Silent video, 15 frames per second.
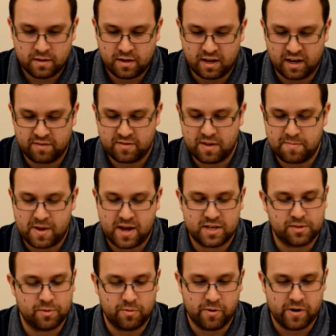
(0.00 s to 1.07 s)
And if they
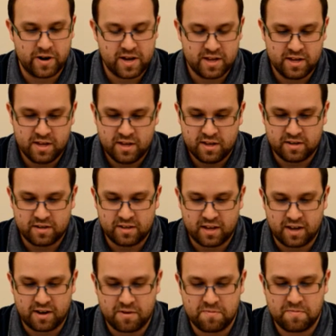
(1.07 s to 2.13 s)
pass, we worry.
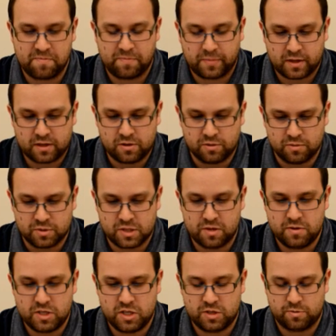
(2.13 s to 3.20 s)
They don't. Cool, so
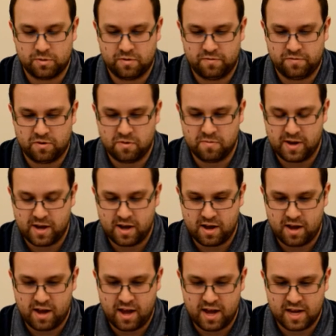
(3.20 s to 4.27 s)
we just want to format
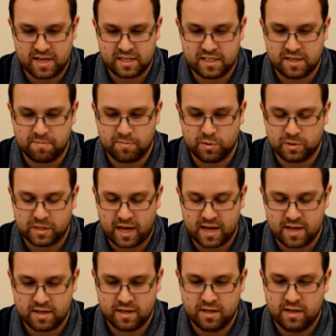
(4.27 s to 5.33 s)
a simple
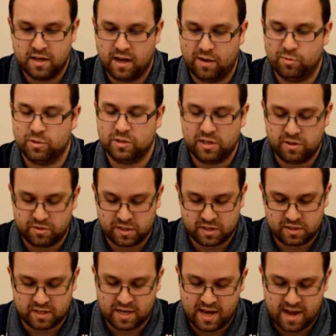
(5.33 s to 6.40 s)
date and we'll use
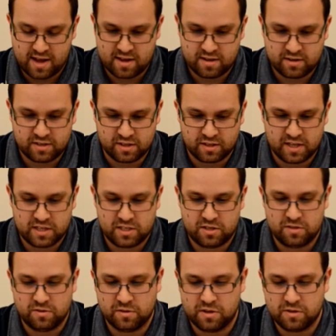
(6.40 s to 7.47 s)
today. So let's
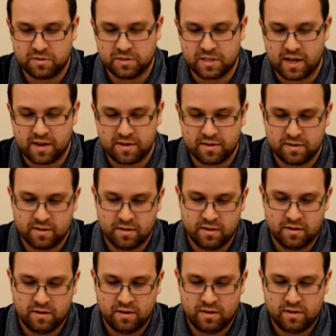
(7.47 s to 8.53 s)
do local date
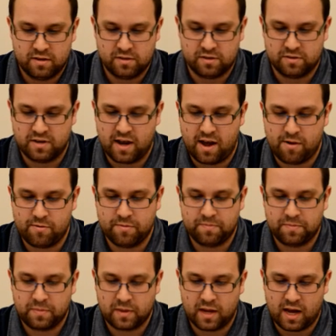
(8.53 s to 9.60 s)
dot now
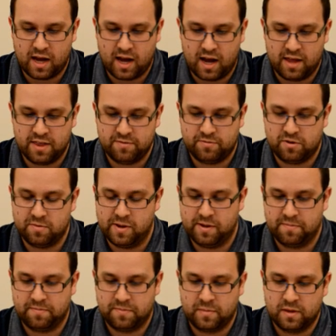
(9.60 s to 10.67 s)
and then format.
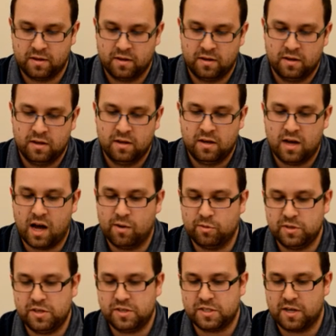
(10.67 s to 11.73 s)
And
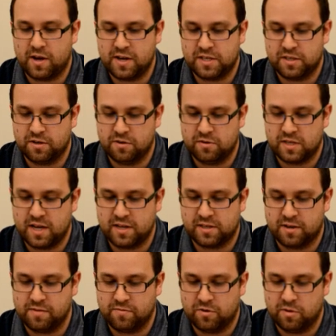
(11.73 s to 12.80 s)
we'll use the ISO date
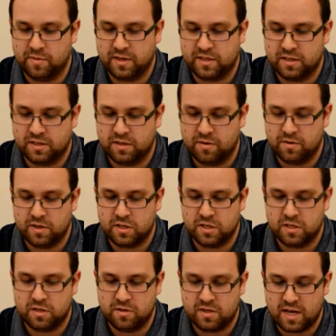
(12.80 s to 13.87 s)
time formatter. So we
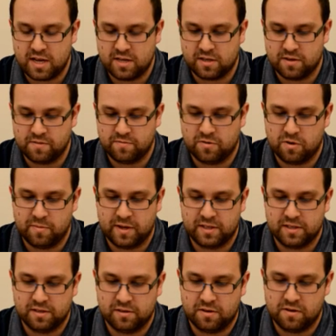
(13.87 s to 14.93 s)
just do date time
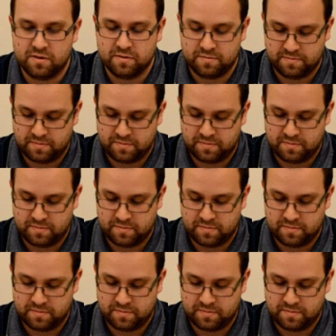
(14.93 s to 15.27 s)
formatter dot